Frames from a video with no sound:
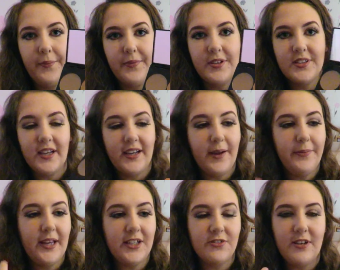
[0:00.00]
Because I am
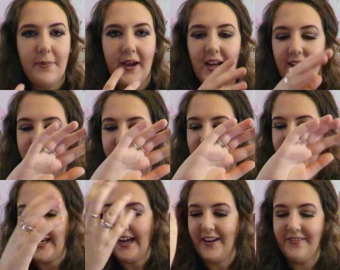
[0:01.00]
naturally pale, I've had a
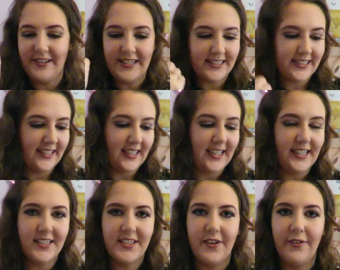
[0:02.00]
tan
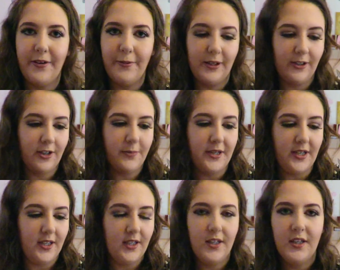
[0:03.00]
recently, so I will look a
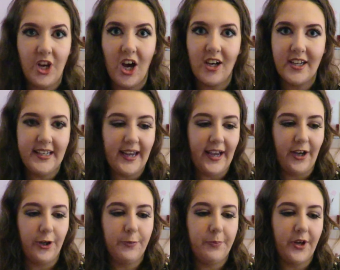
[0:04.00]
bit darker
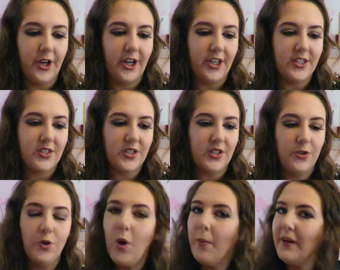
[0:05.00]
now, but
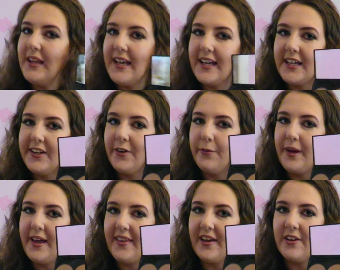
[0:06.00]
normally I cannot
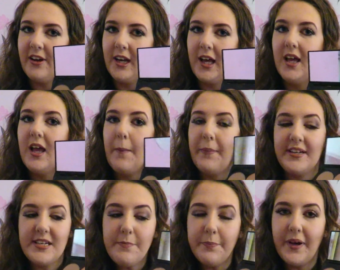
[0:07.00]
wear that colour. But I
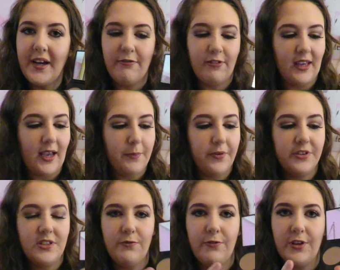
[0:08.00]
didn't buy it for that, I
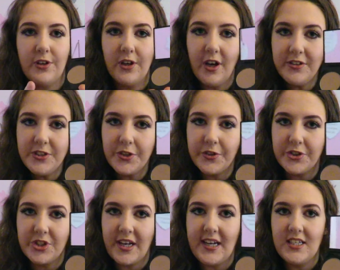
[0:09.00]
bought it for the contour
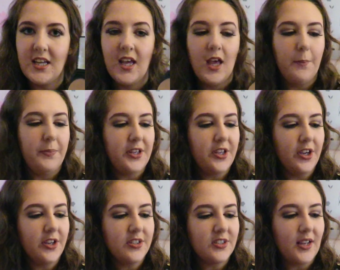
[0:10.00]
shade
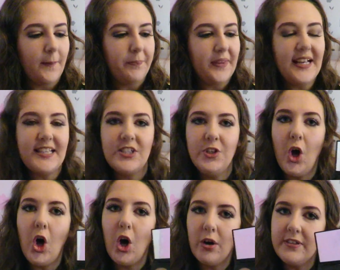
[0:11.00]
because it's
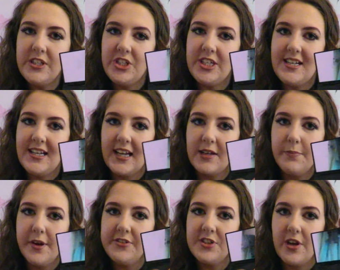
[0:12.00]
not orangey like
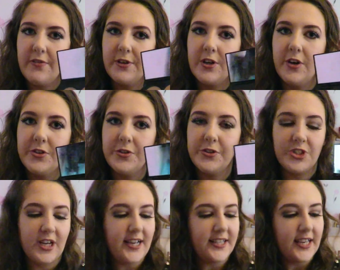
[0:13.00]
most other contour
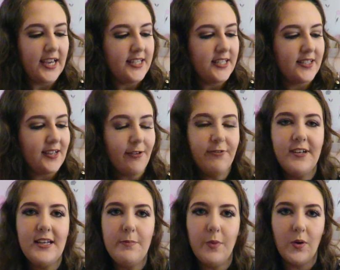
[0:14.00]
shades. It is
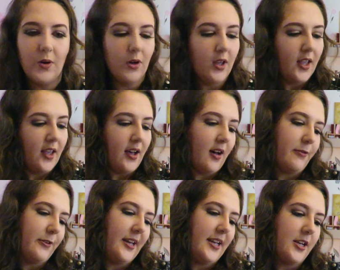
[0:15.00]
definitely more of
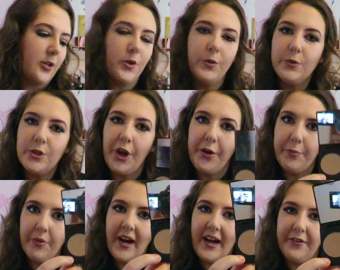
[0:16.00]
a cool tone
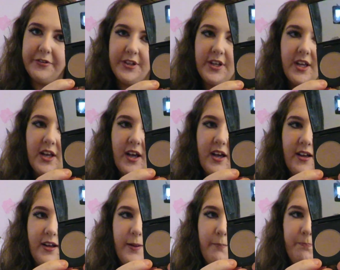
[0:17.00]
brown,
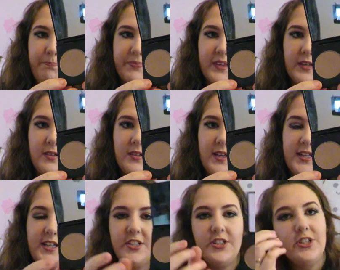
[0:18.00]
and
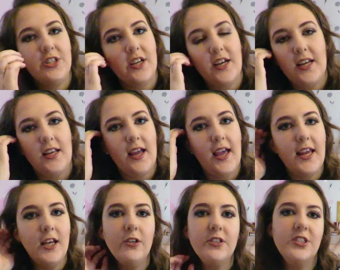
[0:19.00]

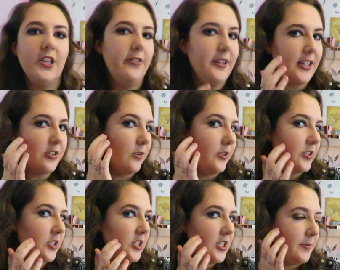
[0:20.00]
it looks so natural
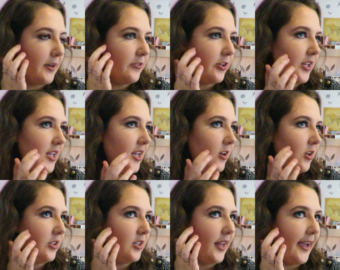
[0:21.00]
and cheap. I've got it
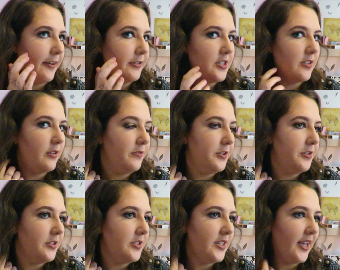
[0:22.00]
on now, I don't know if you
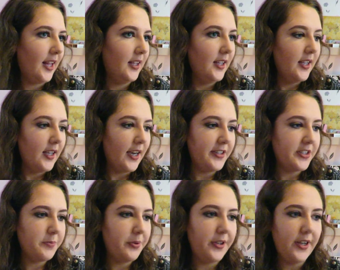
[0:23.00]
can tell. I
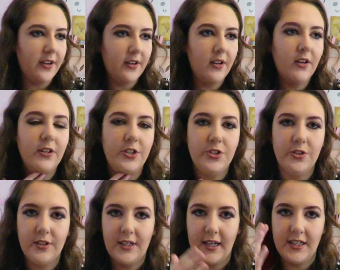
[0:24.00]
just put it on the
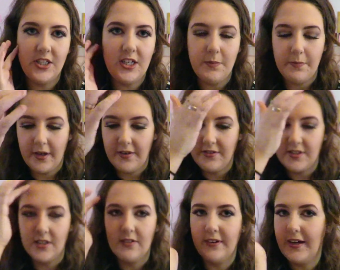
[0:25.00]
jawline, cheekbones
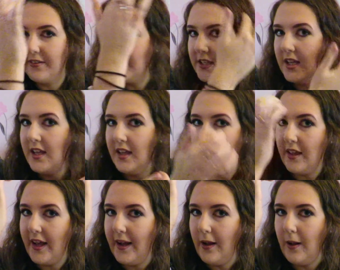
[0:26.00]
and around
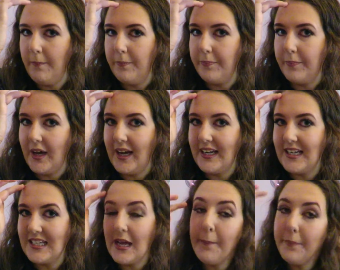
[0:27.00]
my
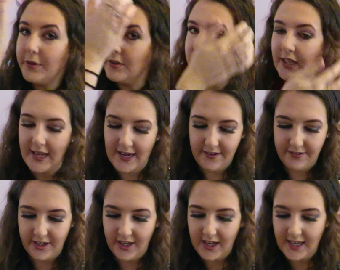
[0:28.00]
temple
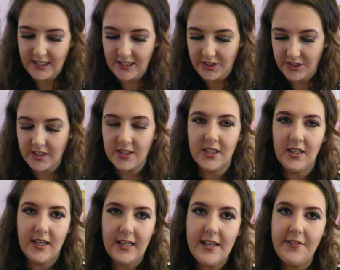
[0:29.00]
area, and it just
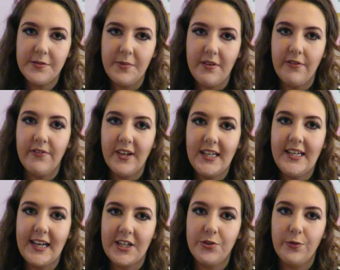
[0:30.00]
leaves me with a really
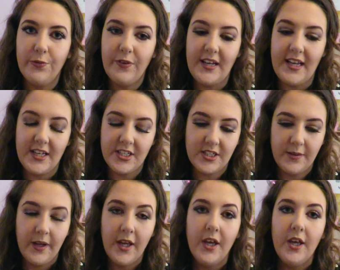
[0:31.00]
natural finish.
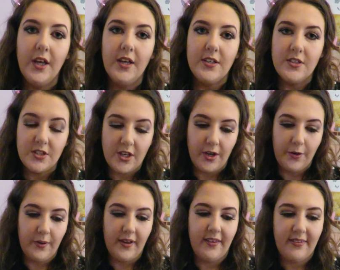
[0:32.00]

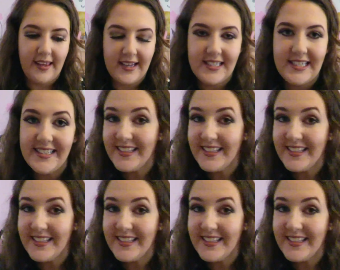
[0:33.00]
So that is